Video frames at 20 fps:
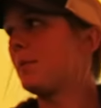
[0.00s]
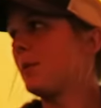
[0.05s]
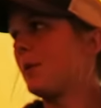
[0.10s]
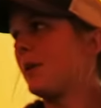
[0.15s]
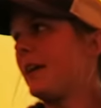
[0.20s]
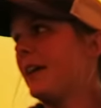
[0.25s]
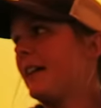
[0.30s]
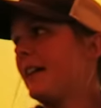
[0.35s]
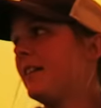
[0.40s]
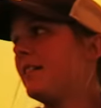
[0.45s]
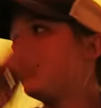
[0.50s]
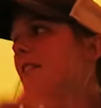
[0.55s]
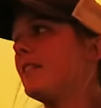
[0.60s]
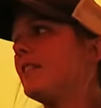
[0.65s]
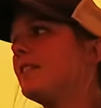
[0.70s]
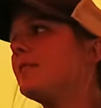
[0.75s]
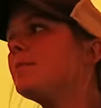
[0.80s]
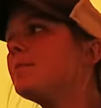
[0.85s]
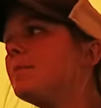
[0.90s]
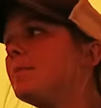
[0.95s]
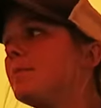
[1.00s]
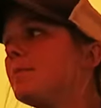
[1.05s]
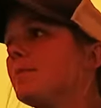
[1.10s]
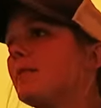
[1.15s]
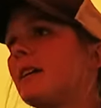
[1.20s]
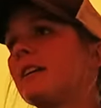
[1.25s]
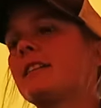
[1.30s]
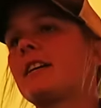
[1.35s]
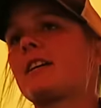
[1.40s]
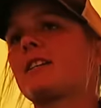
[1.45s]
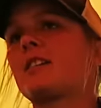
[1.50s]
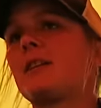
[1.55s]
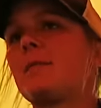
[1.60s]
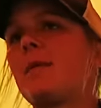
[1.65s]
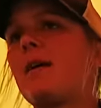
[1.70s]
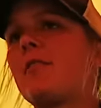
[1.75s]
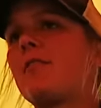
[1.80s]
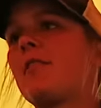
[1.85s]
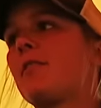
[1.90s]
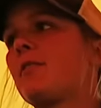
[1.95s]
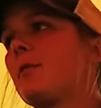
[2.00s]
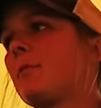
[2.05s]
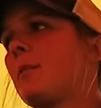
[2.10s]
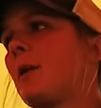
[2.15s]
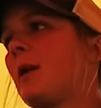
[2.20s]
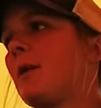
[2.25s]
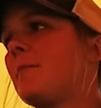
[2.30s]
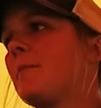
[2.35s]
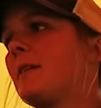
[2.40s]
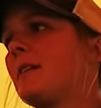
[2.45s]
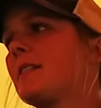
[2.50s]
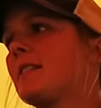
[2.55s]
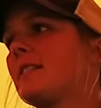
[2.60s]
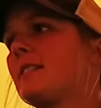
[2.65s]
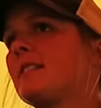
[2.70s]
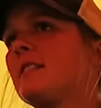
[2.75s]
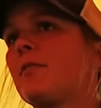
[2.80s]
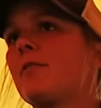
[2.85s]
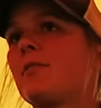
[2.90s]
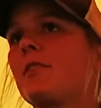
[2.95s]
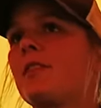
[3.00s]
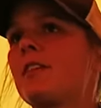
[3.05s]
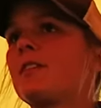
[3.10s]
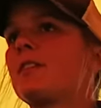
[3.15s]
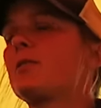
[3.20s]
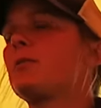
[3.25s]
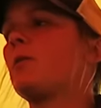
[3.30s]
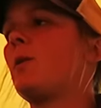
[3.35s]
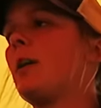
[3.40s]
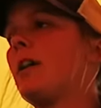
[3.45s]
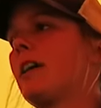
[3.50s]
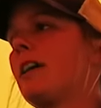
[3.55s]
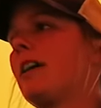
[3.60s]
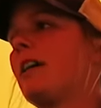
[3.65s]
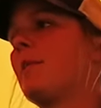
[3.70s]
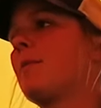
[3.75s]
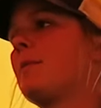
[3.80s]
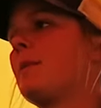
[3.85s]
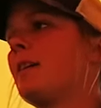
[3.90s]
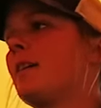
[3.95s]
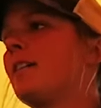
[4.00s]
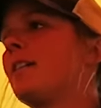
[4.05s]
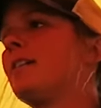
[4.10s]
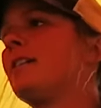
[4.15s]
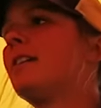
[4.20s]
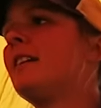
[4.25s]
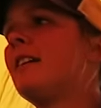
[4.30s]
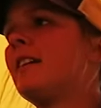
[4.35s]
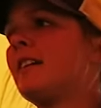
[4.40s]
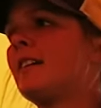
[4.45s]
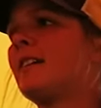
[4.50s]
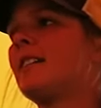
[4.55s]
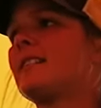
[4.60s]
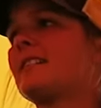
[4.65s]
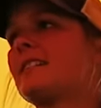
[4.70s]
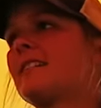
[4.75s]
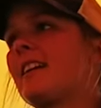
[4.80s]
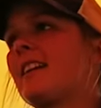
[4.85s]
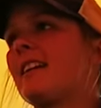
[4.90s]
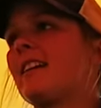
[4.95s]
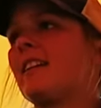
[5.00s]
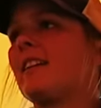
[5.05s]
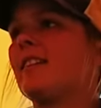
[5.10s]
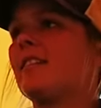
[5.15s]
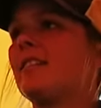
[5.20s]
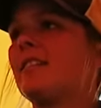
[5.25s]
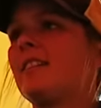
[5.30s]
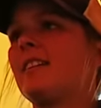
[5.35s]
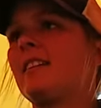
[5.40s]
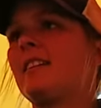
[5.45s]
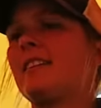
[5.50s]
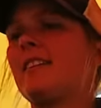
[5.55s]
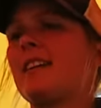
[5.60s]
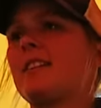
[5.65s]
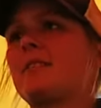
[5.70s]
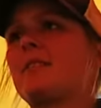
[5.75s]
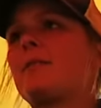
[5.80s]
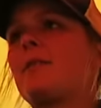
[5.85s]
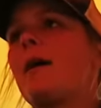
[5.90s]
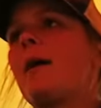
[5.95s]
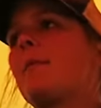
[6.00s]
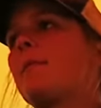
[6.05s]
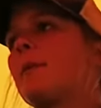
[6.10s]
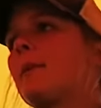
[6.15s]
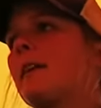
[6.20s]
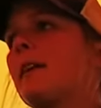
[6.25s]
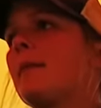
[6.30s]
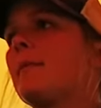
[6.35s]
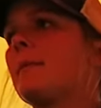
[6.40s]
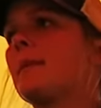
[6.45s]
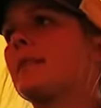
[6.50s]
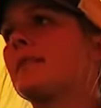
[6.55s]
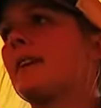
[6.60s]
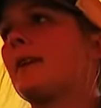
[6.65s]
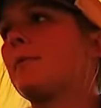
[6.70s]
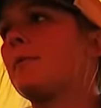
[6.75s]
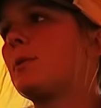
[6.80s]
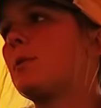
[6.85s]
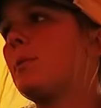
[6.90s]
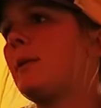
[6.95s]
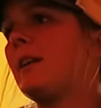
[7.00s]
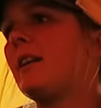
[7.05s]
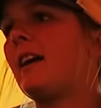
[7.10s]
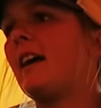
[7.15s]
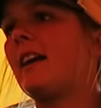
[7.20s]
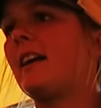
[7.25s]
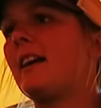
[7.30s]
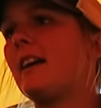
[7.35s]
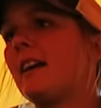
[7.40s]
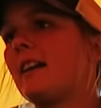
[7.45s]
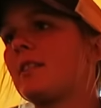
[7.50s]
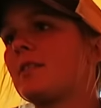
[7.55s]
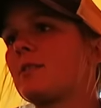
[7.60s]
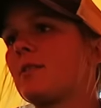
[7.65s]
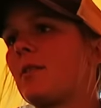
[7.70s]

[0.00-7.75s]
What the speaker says: the moraine. It's actually my favorite part because it's different than just walking uphill, because it's kind of not scrambly, but it's like between hiking and